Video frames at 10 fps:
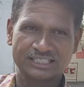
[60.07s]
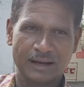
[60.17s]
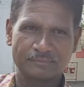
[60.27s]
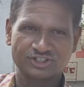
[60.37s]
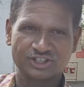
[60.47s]

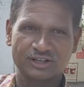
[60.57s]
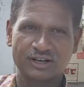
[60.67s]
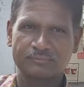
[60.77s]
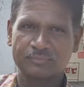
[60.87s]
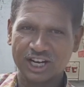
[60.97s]
temperature,
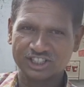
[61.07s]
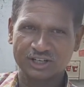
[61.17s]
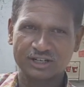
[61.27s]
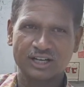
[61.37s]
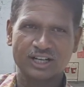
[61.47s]
pressure,
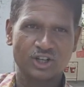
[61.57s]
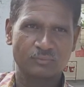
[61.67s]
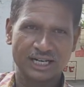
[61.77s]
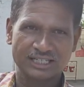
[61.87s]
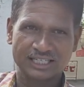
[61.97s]

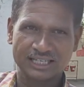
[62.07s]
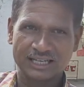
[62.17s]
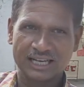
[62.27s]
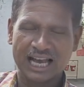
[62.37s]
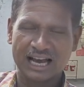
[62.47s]
humidity,
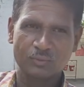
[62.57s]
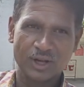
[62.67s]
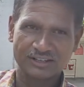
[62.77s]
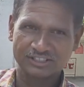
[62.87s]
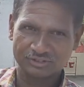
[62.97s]
and a
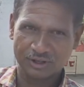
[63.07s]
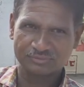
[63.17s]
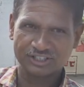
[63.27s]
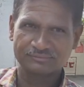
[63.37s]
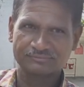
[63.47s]
weather
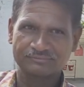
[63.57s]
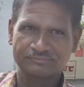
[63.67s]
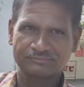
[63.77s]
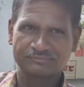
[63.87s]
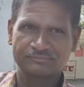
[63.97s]
description.
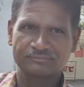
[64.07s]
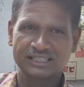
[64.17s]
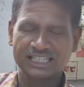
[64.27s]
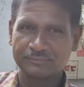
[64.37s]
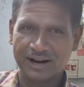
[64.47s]

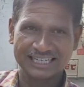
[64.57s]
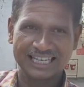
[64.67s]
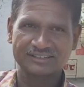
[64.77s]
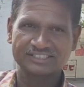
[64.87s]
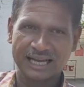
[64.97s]
Let's break it
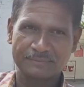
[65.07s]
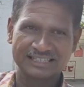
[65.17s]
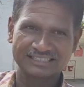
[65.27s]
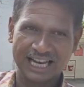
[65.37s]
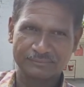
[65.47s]
down step by
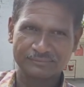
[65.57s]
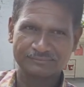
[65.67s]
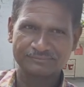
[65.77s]
step.